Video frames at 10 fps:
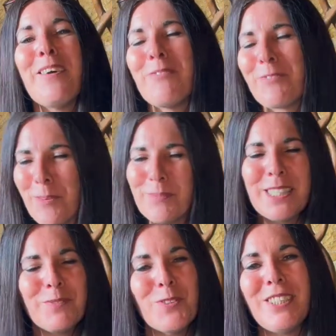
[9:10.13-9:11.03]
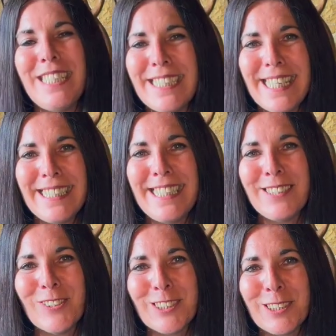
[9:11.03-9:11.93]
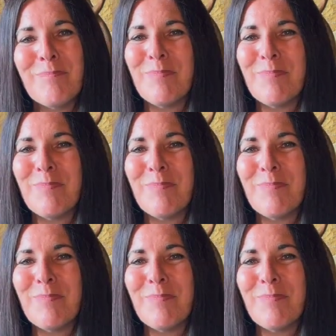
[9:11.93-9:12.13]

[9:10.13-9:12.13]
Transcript: from this 14-day detox.